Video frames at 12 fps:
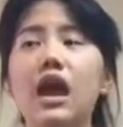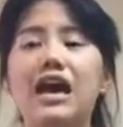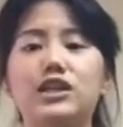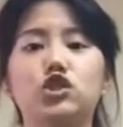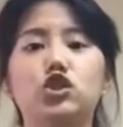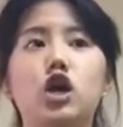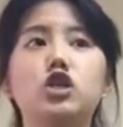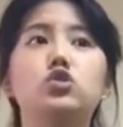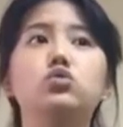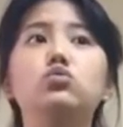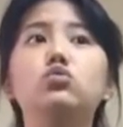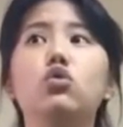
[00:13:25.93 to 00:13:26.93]
astronauts
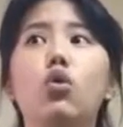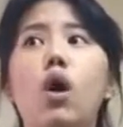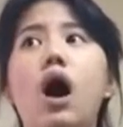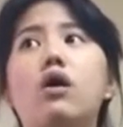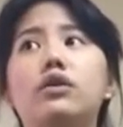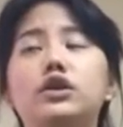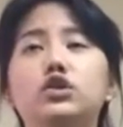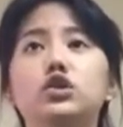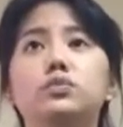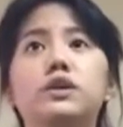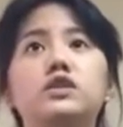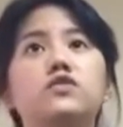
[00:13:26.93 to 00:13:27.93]
who go out into
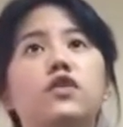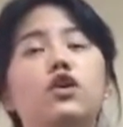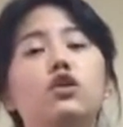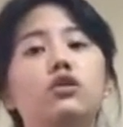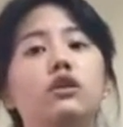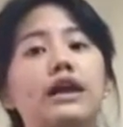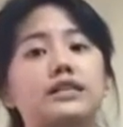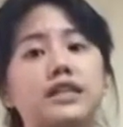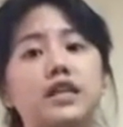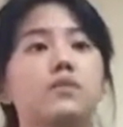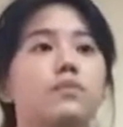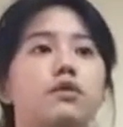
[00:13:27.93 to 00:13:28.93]
space for
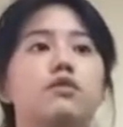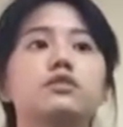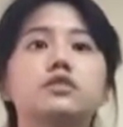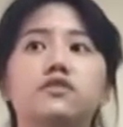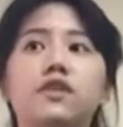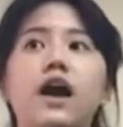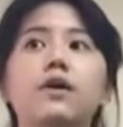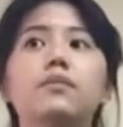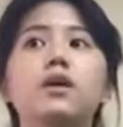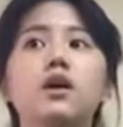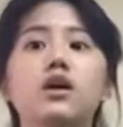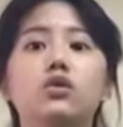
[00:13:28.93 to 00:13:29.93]
extended periods of
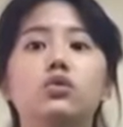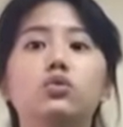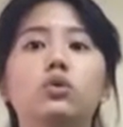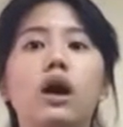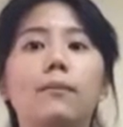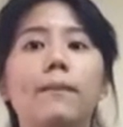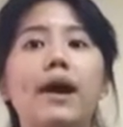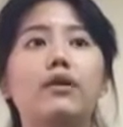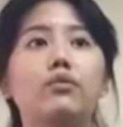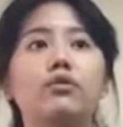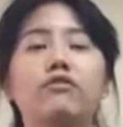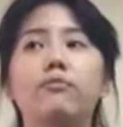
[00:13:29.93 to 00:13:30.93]
time, who come
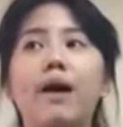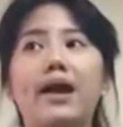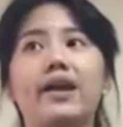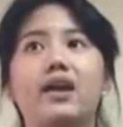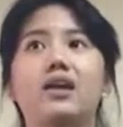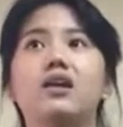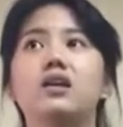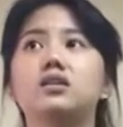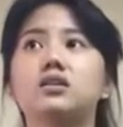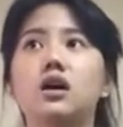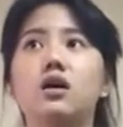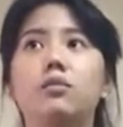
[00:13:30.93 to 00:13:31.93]
back with
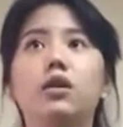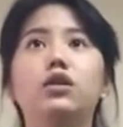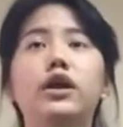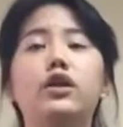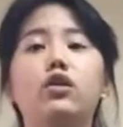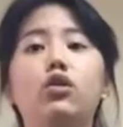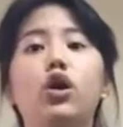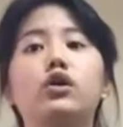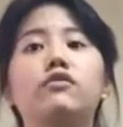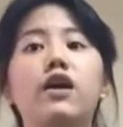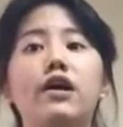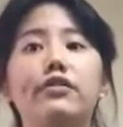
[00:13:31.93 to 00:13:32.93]
backaches, and then a lot
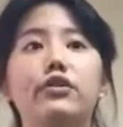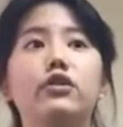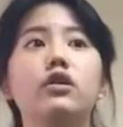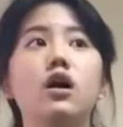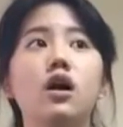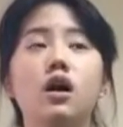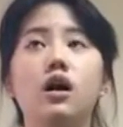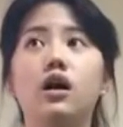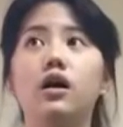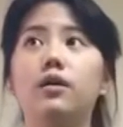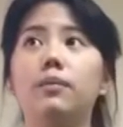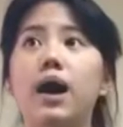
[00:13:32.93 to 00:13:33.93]
of other
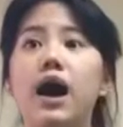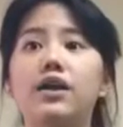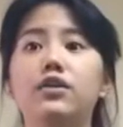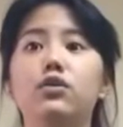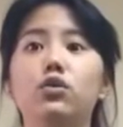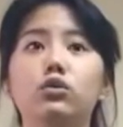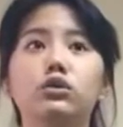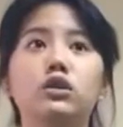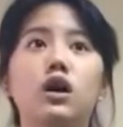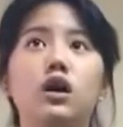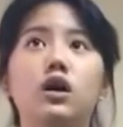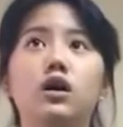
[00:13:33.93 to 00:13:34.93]
unknown